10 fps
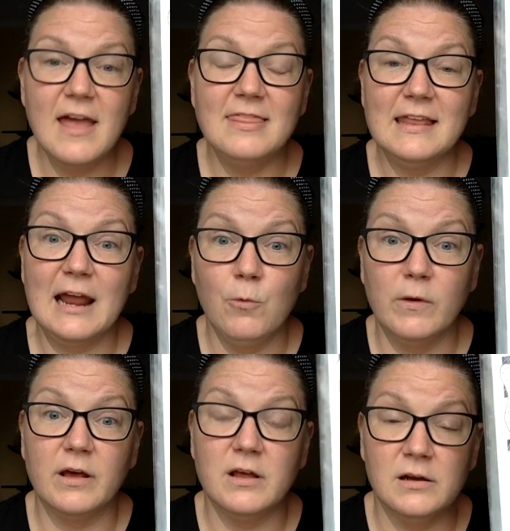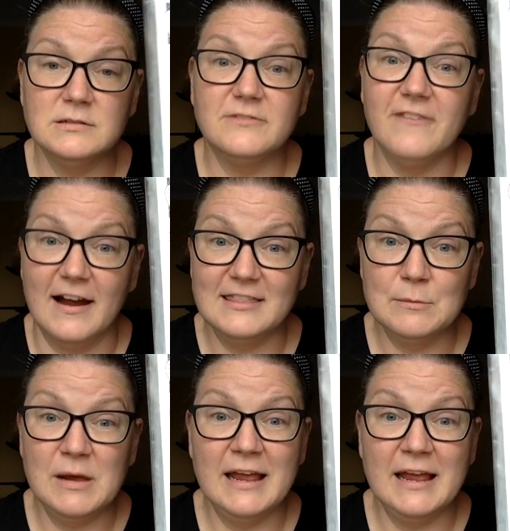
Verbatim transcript: And then I went on a hunt to find them,